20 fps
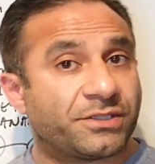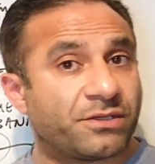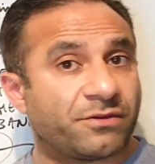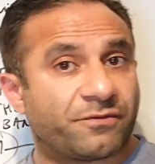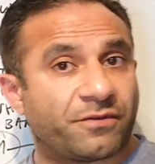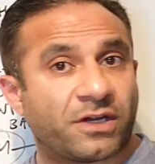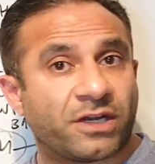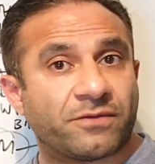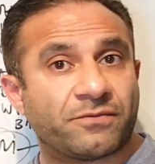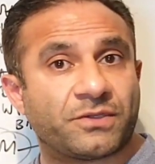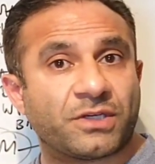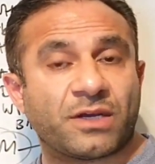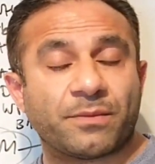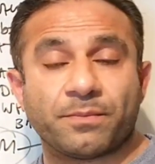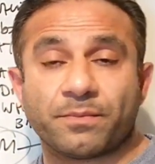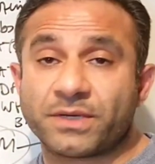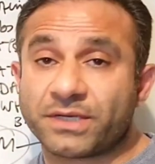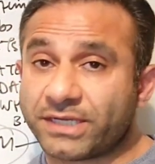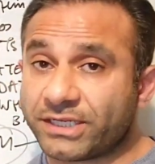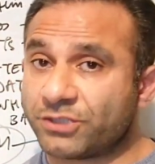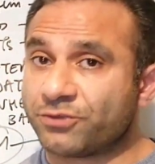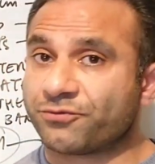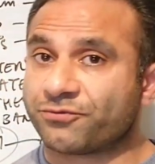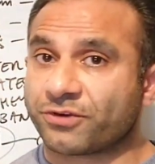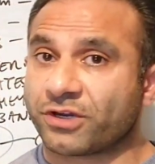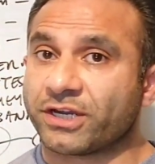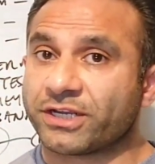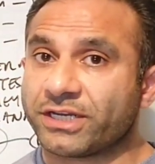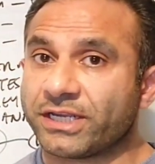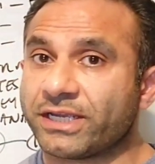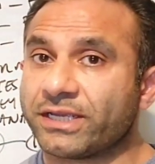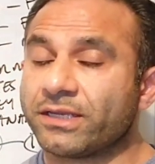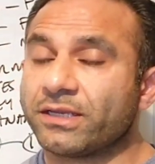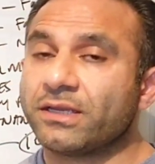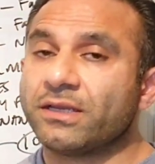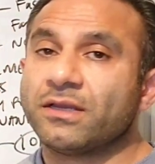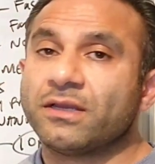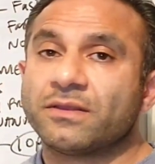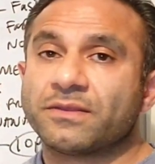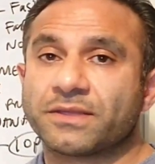a 9 to 5 job, Monday to
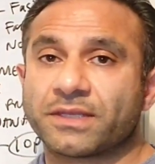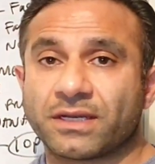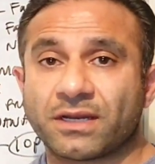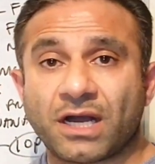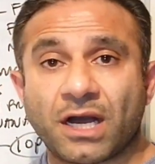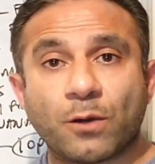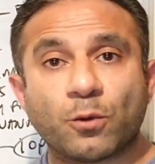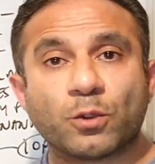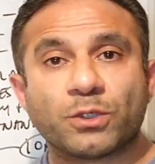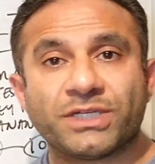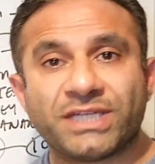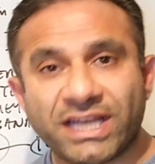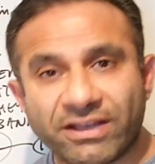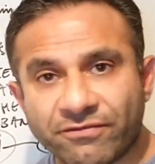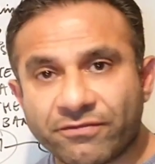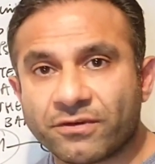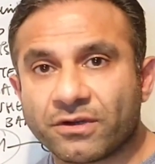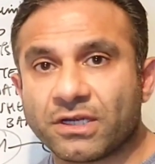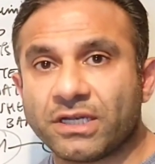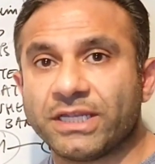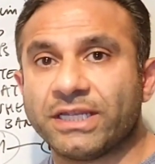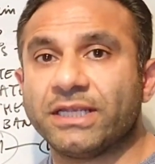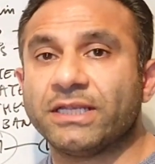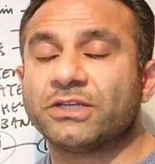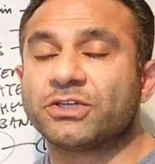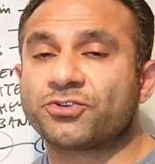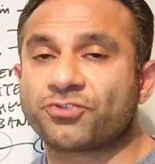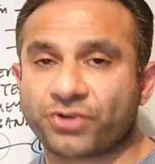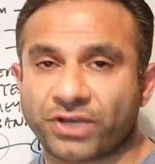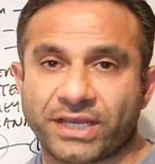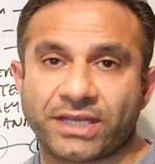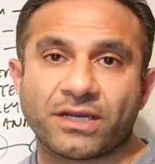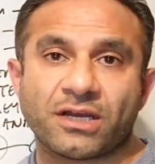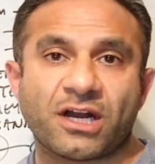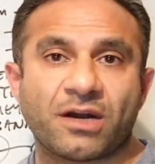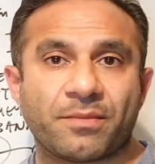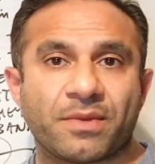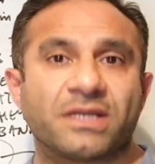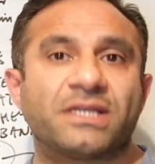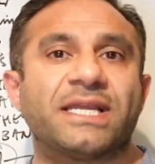Friday, then I would definitely
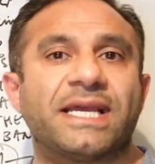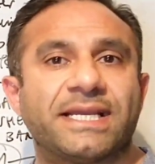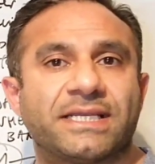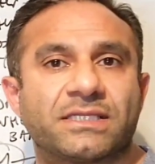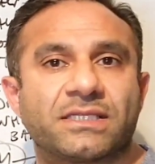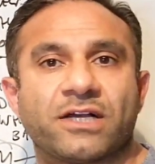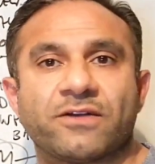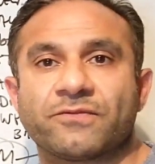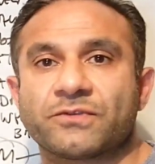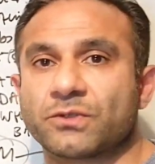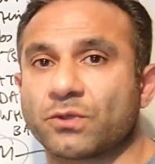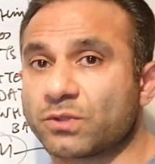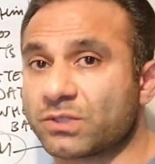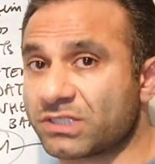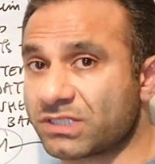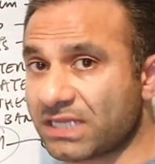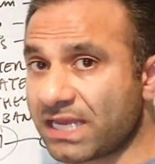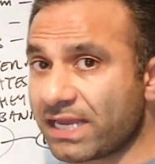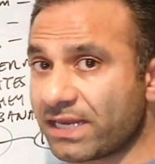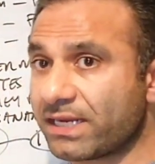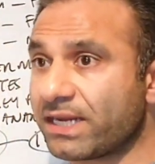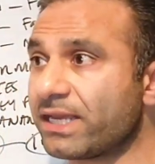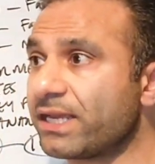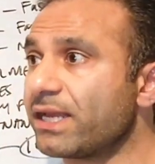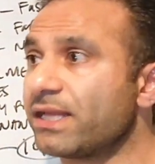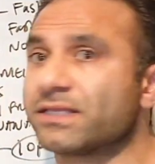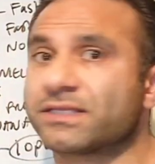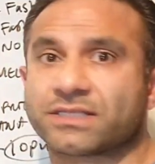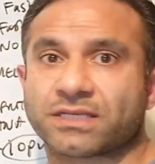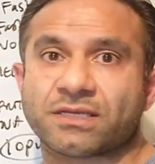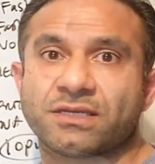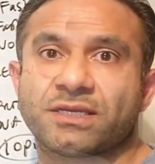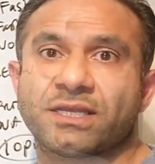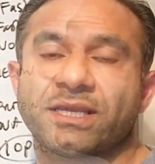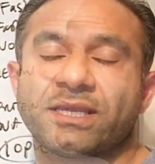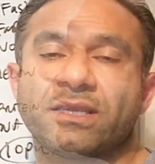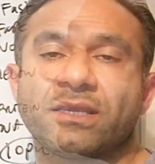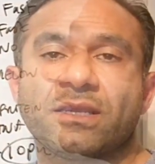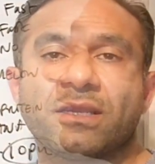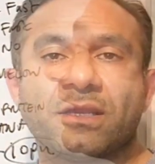train on my days off. So Saturday and
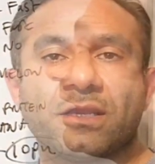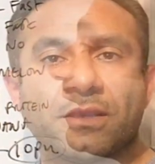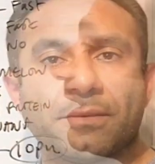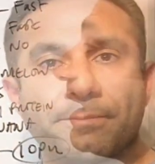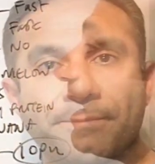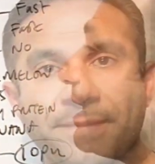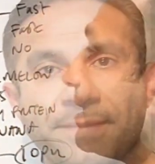Sunday.